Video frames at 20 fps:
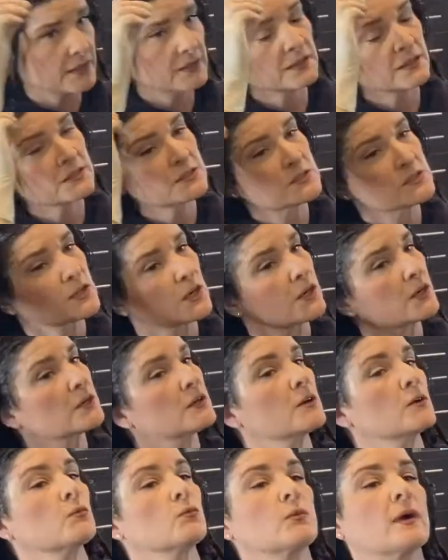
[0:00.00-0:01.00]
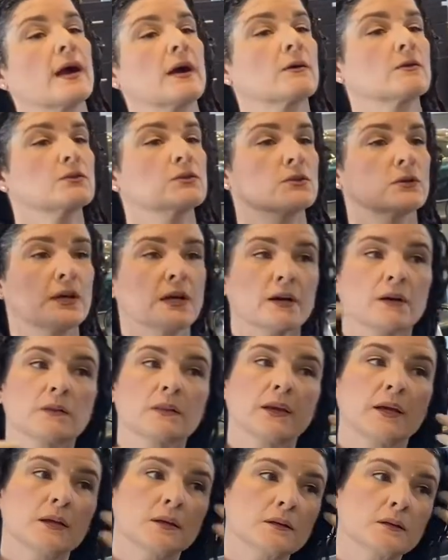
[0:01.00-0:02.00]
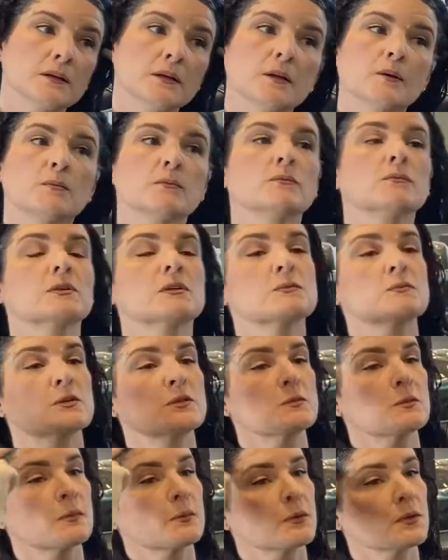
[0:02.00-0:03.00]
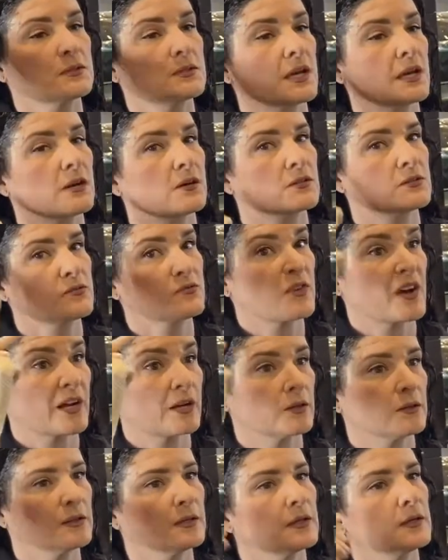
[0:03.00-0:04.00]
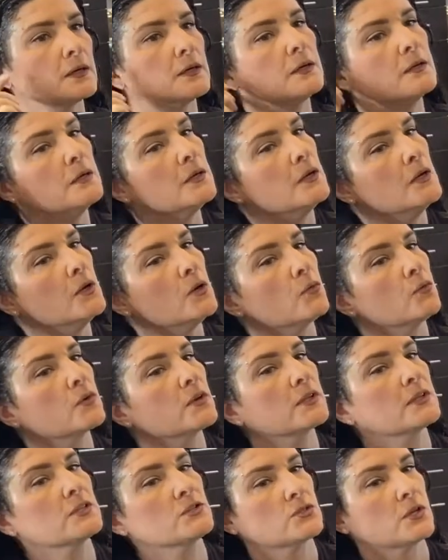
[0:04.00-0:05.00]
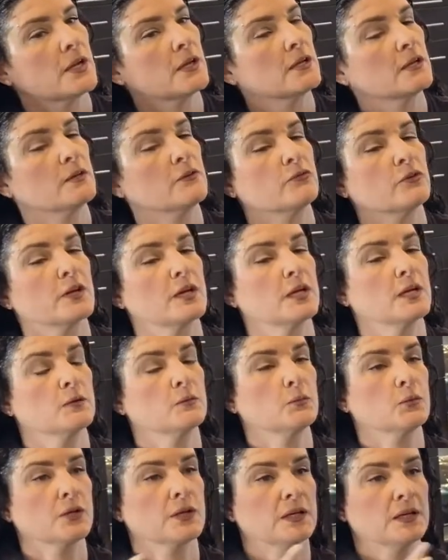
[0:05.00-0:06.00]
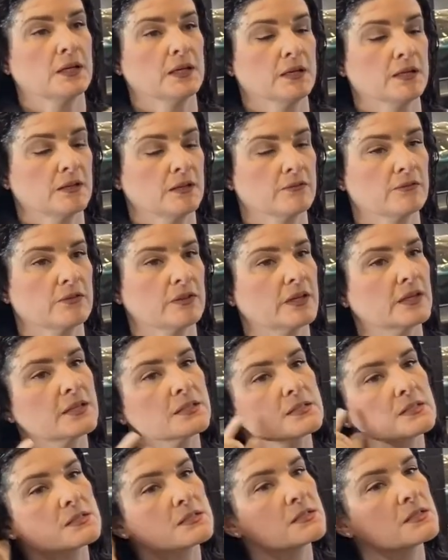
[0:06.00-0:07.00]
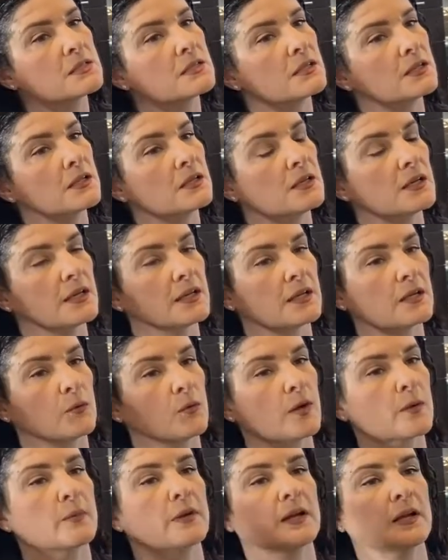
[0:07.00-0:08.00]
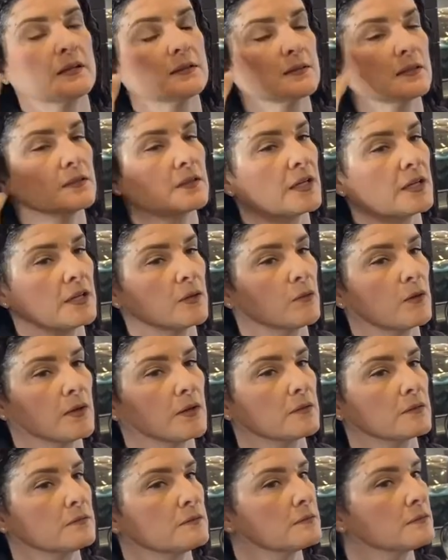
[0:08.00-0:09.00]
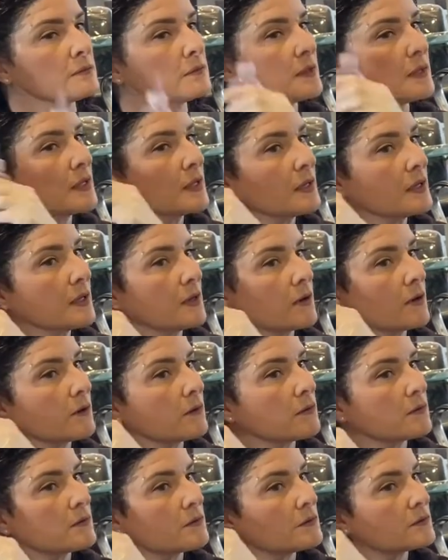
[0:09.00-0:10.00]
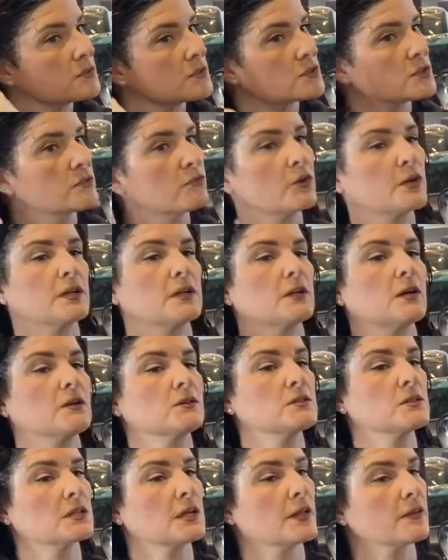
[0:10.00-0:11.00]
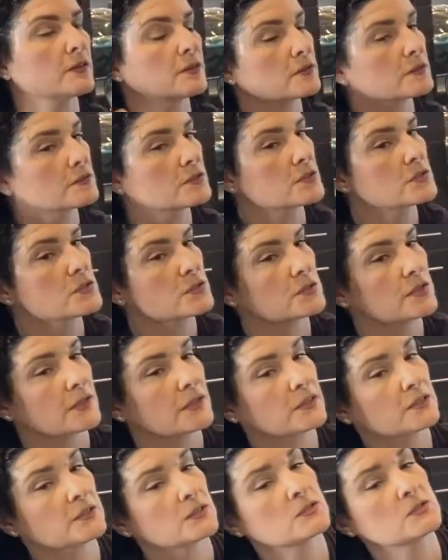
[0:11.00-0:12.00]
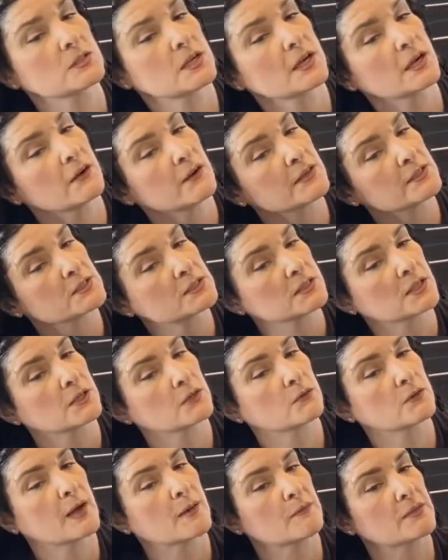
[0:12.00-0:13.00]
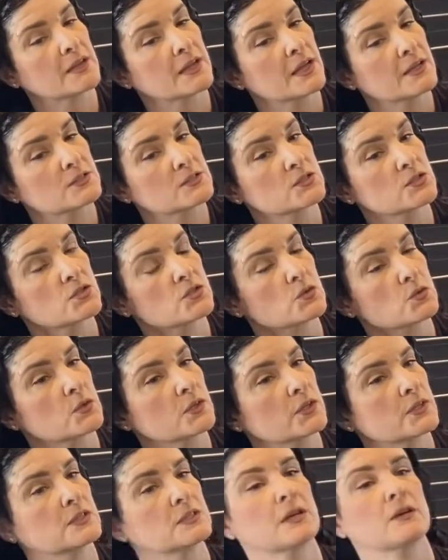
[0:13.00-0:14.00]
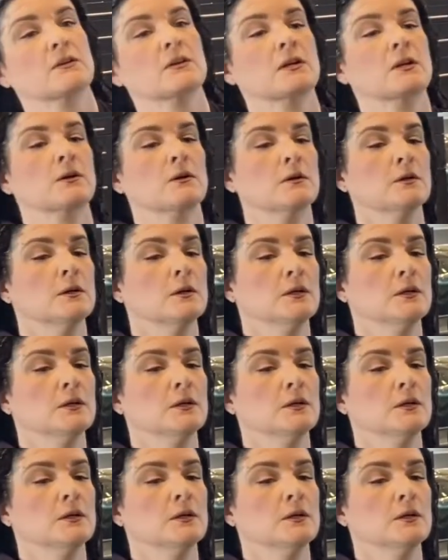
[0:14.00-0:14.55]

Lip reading: gets dark around your hairline, because most people's hair is finer hair, really try to avoid putting any of this anywhere but anywhere in here. Just avoid it altogether. Just, you saw how I just kind of grabbed the ends and just squirted down here.